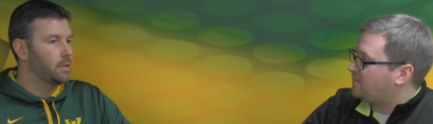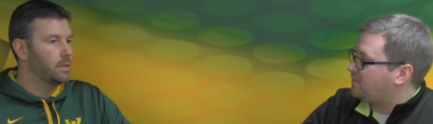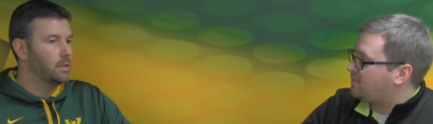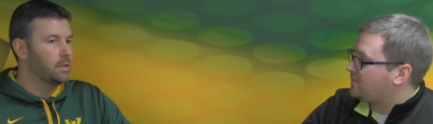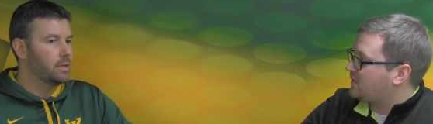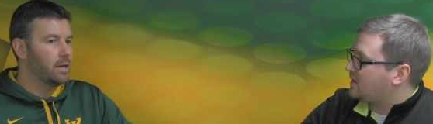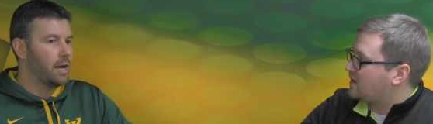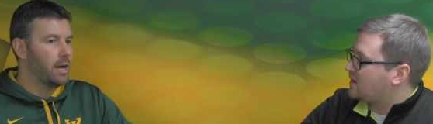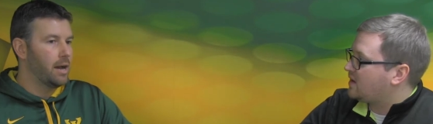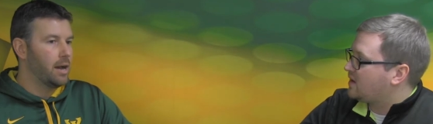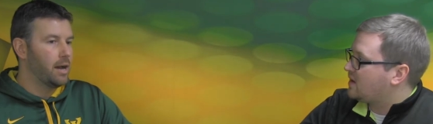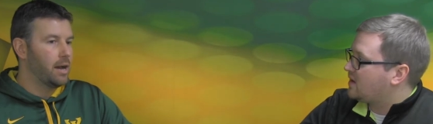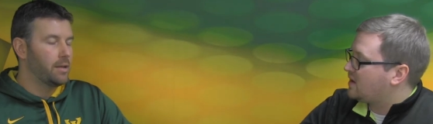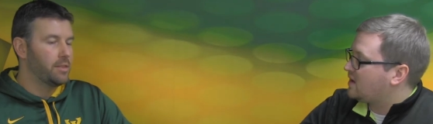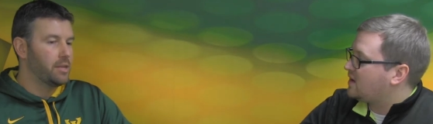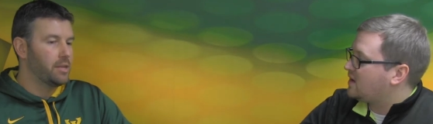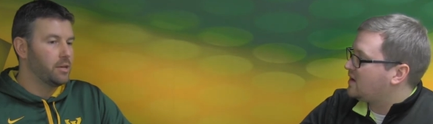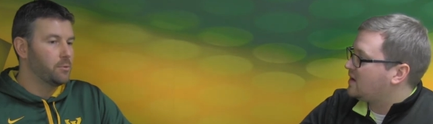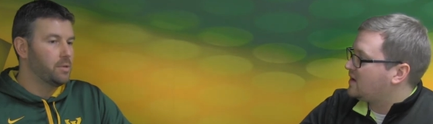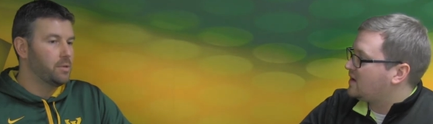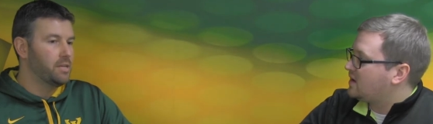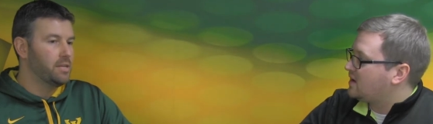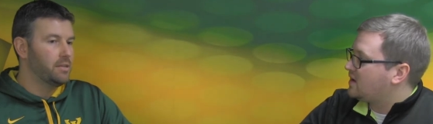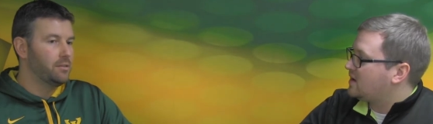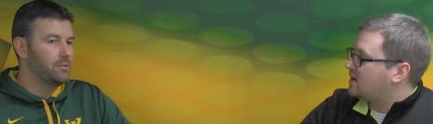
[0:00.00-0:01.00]
Speaker 1: Uh, I
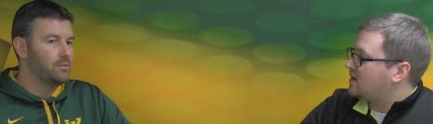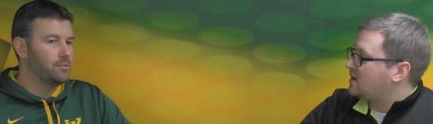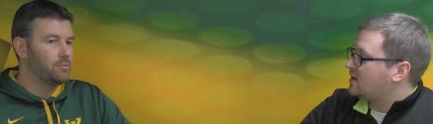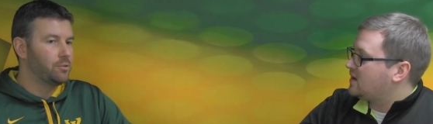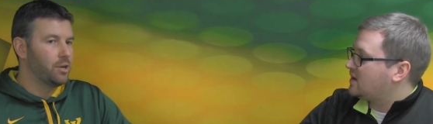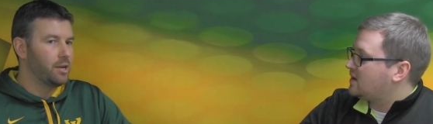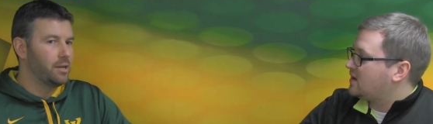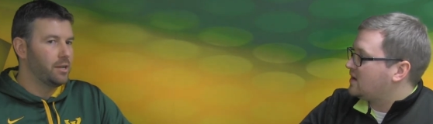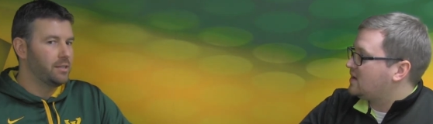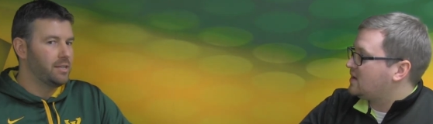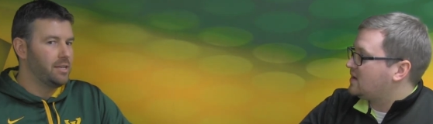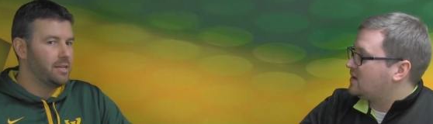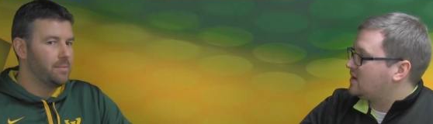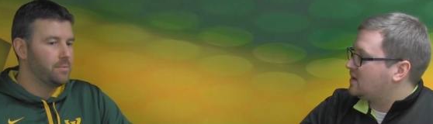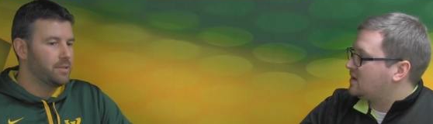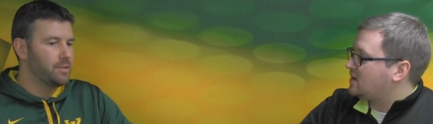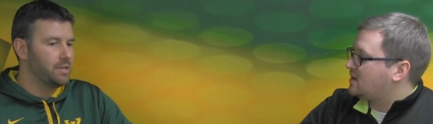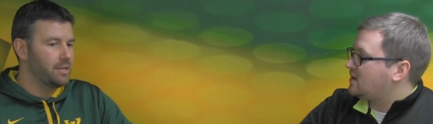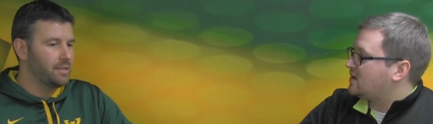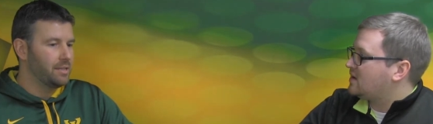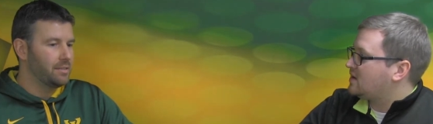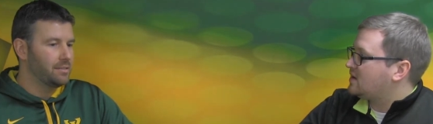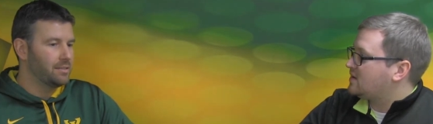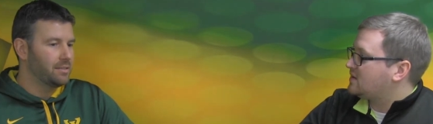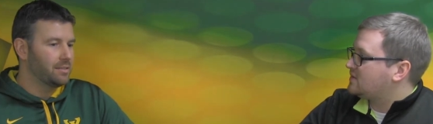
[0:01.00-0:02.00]
think we try to keep
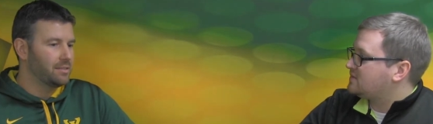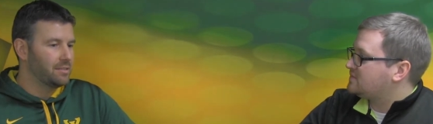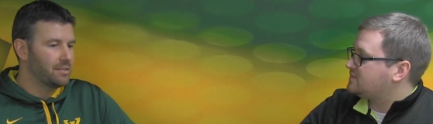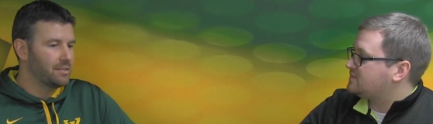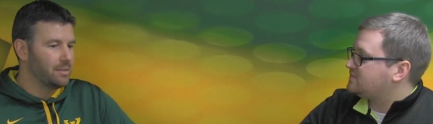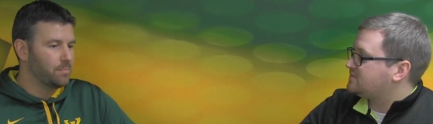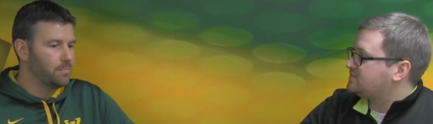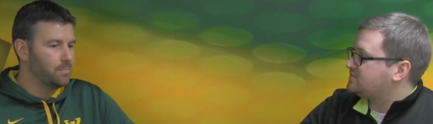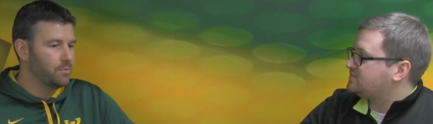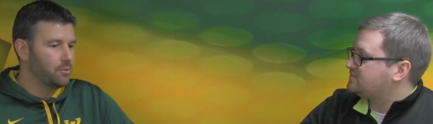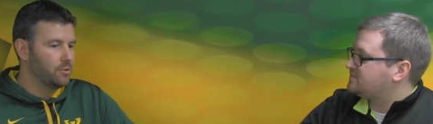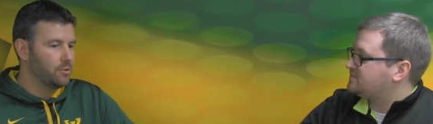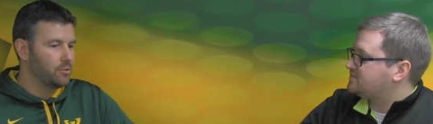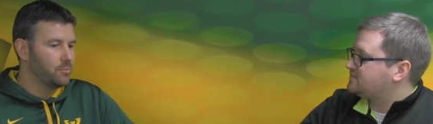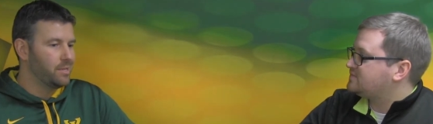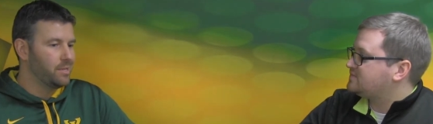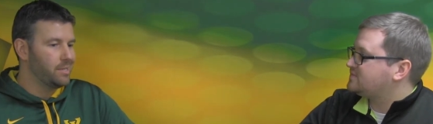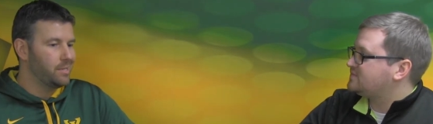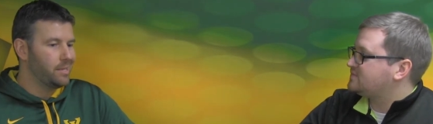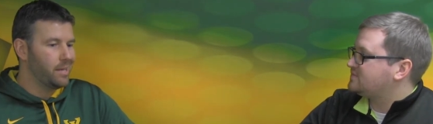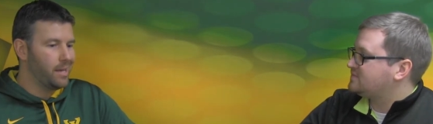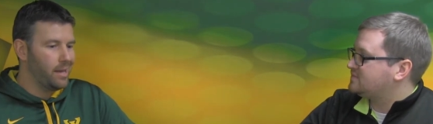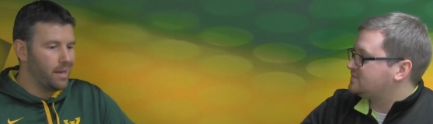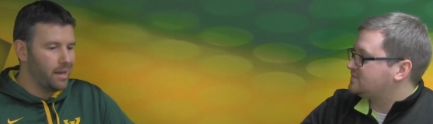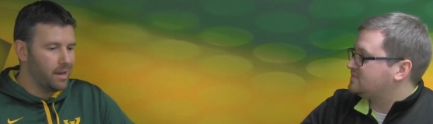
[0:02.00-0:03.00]
things as simple as
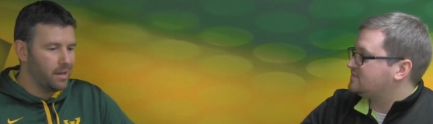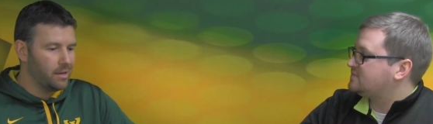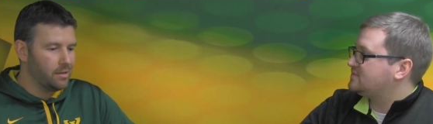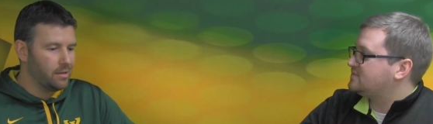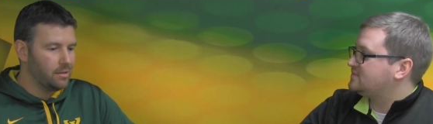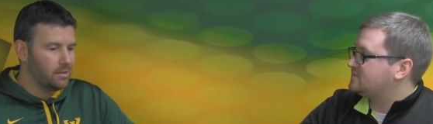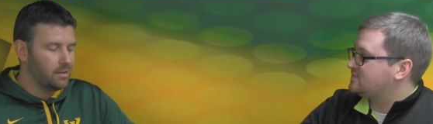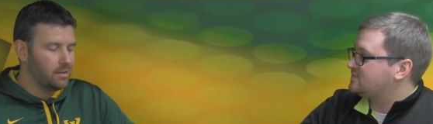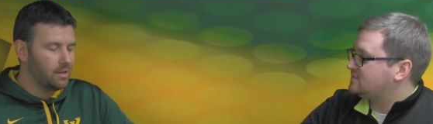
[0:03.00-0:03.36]
we can.